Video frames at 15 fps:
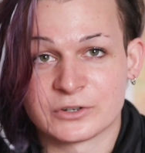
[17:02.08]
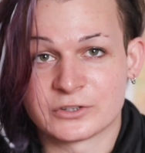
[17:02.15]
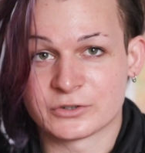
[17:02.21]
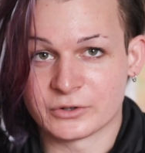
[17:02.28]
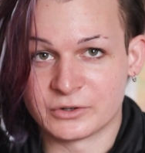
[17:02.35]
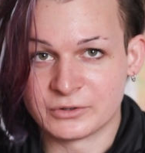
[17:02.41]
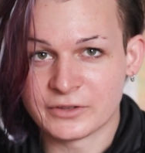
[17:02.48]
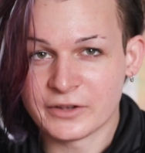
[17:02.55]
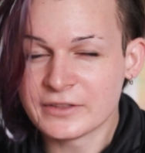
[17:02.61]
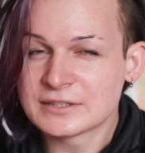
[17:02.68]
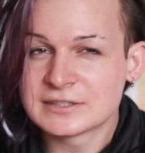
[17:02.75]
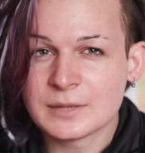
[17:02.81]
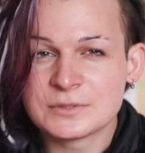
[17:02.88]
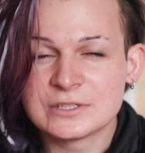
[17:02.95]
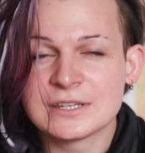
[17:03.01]
or truth on the
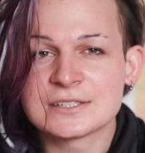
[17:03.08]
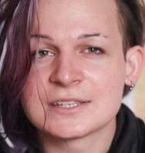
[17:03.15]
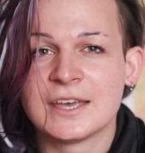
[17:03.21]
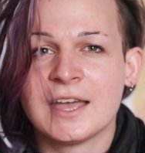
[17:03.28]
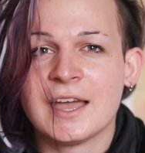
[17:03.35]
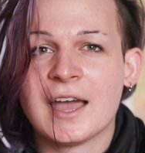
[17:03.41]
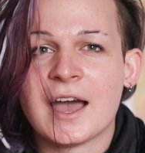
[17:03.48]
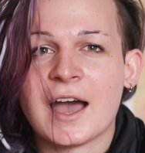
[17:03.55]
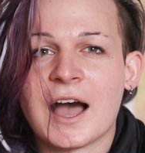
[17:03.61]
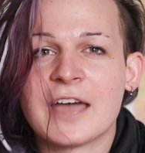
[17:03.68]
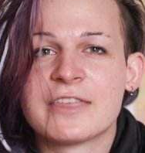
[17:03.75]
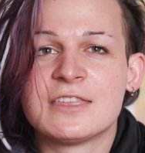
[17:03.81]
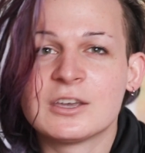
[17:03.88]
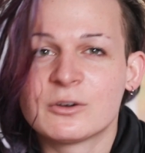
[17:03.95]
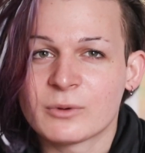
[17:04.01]
subject. I
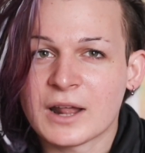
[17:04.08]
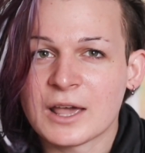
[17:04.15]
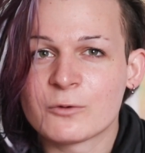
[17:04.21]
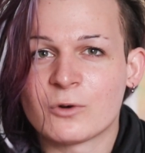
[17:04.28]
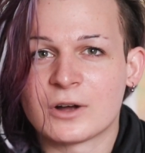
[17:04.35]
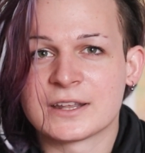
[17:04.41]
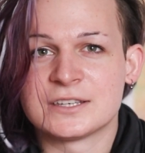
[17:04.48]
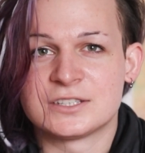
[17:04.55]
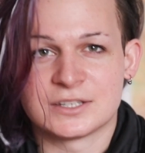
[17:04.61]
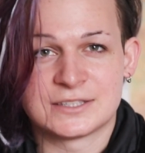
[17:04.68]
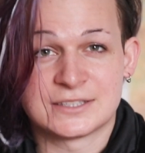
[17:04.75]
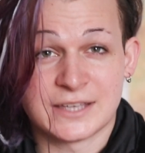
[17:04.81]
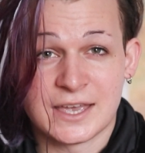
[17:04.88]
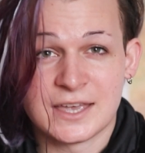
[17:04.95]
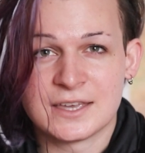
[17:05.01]
think what I want to
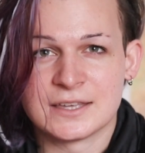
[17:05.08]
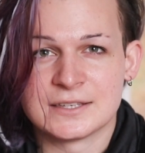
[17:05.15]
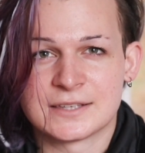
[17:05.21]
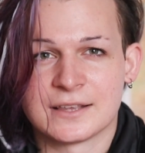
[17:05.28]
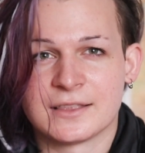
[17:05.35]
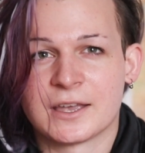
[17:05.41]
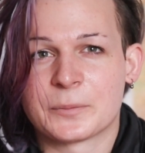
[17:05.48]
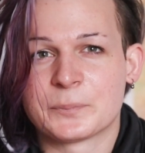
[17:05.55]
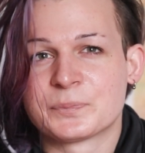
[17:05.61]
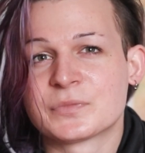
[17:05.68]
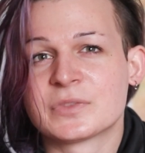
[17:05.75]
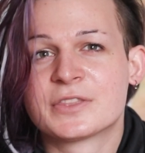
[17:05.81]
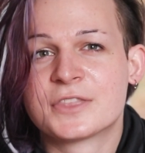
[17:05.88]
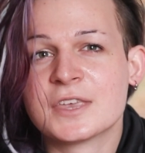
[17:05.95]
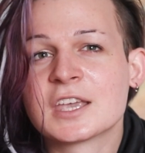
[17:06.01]
just say is that, like,
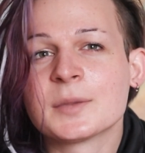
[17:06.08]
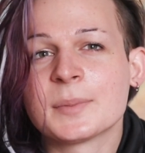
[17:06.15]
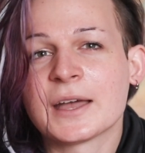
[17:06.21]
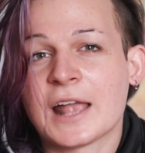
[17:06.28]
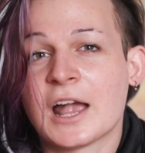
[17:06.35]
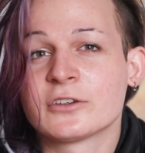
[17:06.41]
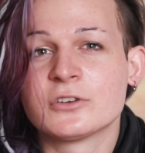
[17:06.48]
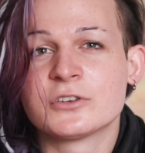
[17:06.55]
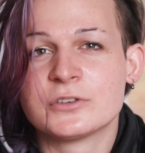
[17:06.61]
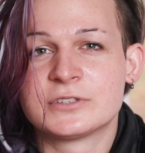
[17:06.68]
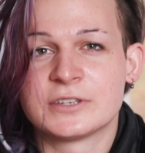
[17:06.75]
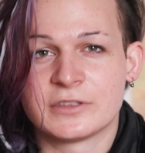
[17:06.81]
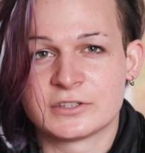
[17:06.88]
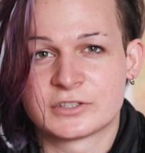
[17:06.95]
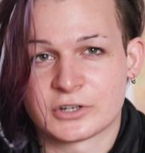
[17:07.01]
think about how you're
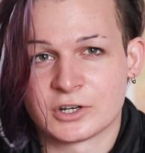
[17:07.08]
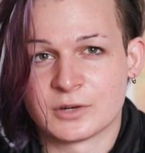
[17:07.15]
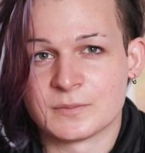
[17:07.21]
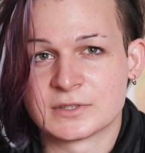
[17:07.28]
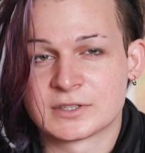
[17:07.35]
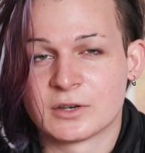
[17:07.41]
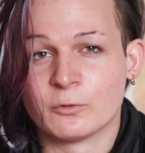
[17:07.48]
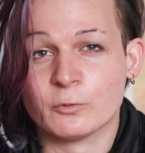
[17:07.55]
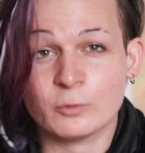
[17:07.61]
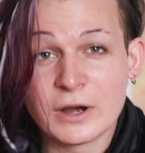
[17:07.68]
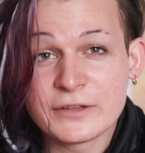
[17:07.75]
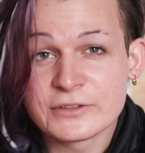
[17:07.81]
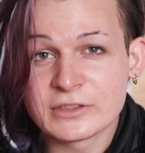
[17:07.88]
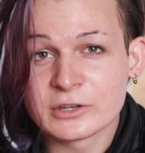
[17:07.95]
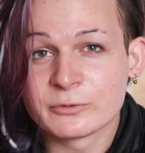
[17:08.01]
using these terms,
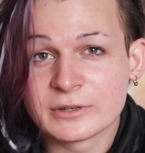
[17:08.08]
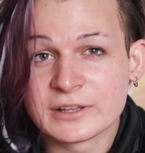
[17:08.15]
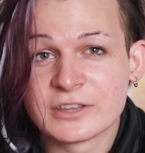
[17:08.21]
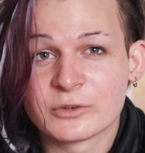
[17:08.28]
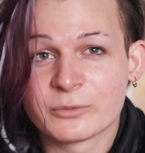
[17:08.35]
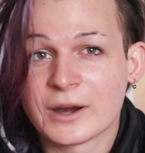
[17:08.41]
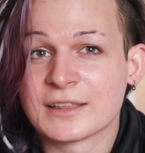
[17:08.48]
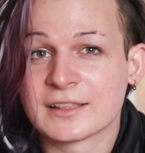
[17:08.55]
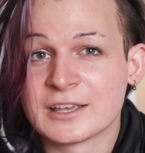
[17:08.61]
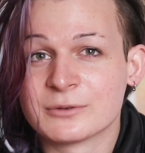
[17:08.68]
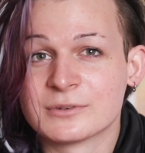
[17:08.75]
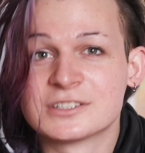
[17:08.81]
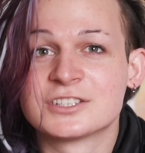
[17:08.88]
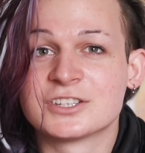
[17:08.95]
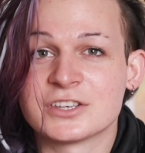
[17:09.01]
whether they're really the right
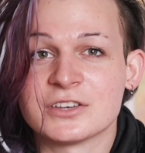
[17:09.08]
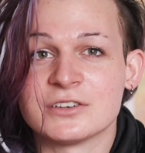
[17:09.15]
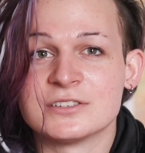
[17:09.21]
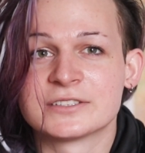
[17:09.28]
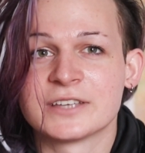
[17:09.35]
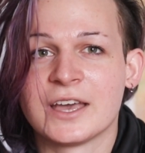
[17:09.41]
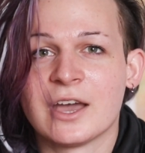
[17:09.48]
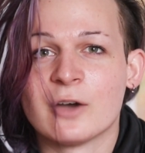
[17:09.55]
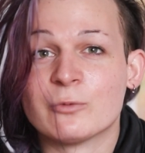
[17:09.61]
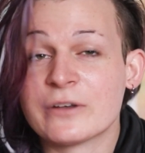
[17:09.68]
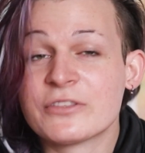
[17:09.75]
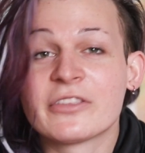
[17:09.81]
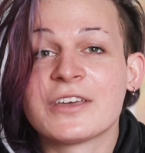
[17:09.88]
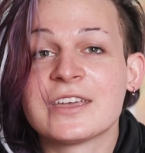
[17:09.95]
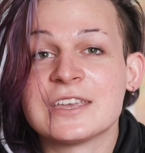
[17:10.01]
language to use,
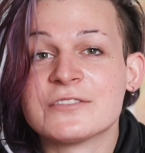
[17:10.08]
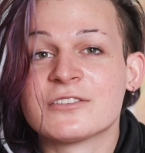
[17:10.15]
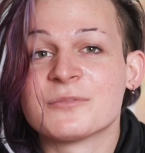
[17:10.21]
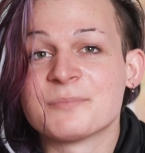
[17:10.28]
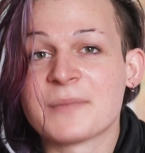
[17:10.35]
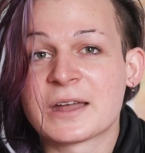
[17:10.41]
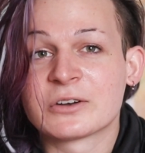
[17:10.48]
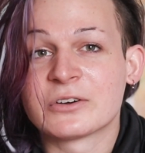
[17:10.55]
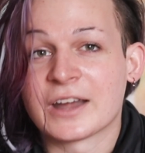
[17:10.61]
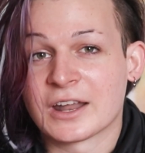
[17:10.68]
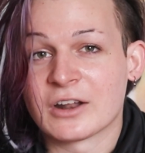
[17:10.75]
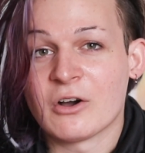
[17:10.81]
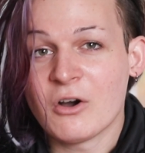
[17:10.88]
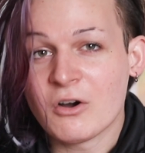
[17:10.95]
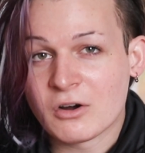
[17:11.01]
whether they even matter
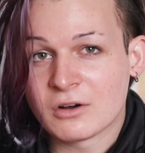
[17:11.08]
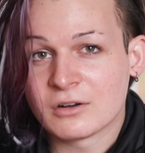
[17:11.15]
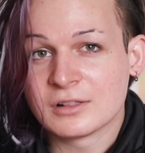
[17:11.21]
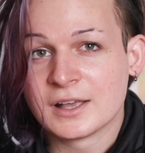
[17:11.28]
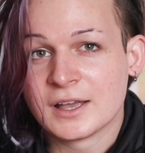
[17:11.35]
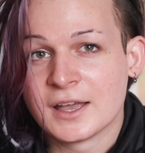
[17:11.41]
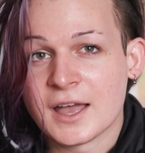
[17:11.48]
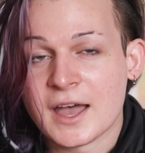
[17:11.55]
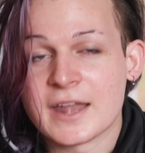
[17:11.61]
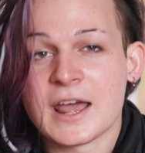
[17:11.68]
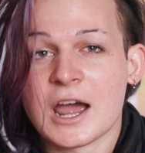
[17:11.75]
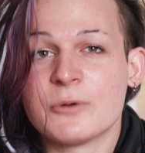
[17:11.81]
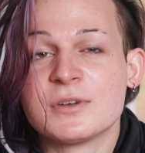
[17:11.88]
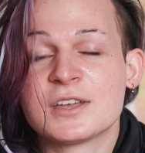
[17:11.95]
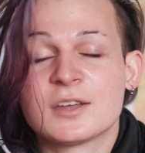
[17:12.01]
at all, and
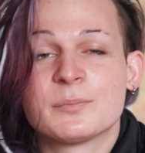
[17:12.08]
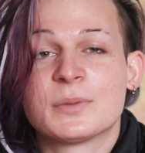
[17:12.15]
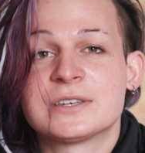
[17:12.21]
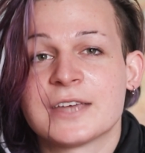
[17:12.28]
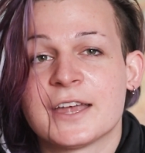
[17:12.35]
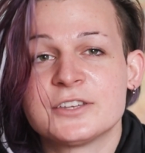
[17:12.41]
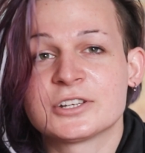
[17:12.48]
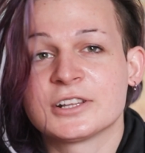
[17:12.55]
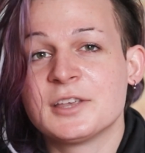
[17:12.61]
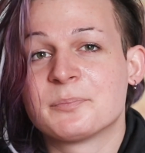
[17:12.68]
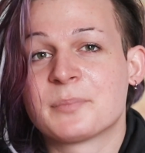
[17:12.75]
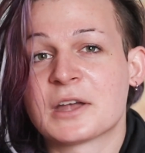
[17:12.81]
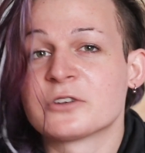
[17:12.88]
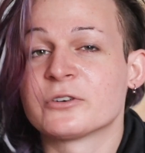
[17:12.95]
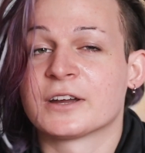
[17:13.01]
how we can potentially
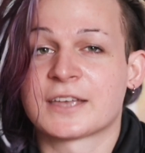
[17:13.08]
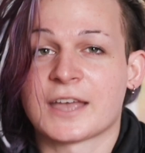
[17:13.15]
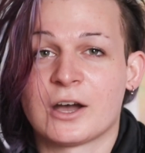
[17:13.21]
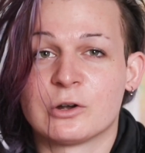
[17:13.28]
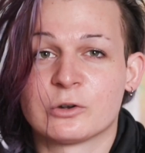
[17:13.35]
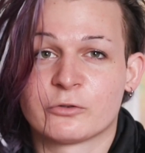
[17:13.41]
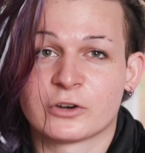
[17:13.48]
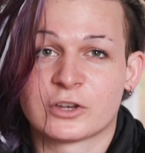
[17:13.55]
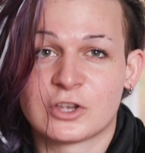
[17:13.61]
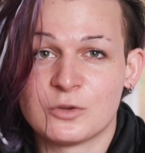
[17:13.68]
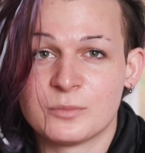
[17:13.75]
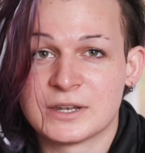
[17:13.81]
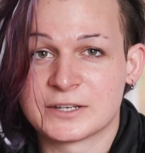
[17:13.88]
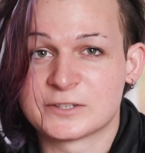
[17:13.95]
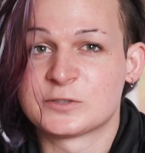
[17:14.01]
better account for
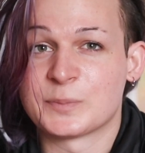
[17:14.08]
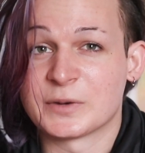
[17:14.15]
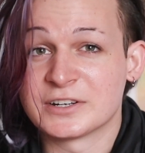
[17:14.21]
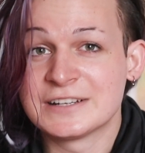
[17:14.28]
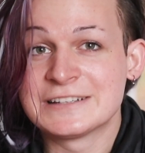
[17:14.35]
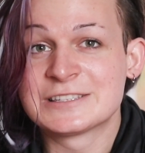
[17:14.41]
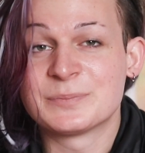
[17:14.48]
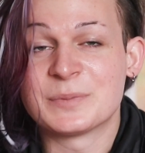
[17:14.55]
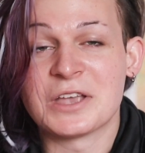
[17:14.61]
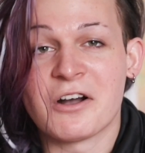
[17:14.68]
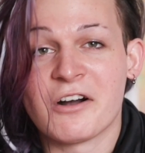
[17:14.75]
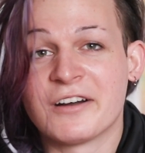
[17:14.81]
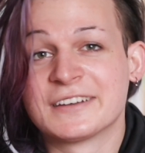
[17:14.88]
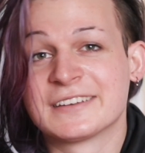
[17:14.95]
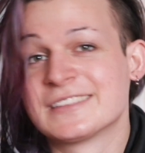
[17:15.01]
human experience
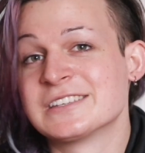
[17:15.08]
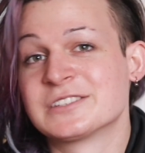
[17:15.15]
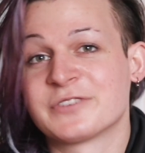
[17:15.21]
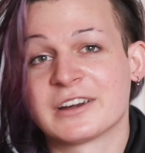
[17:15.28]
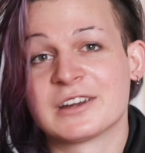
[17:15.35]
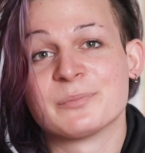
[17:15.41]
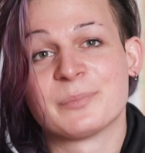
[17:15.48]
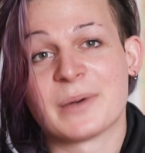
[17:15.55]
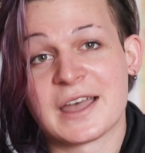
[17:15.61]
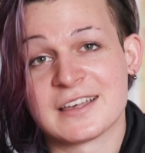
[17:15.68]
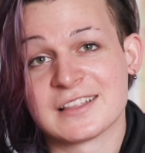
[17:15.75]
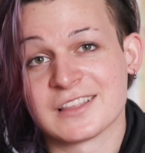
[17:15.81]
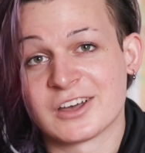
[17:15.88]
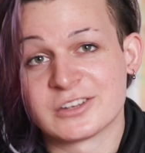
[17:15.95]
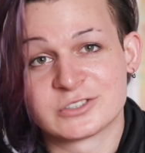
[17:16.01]
beyond these very
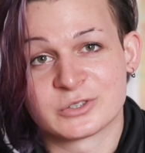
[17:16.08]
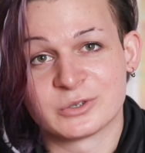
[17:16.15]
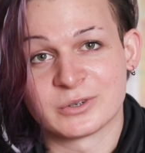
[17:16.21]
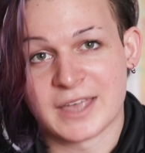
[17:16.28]
biological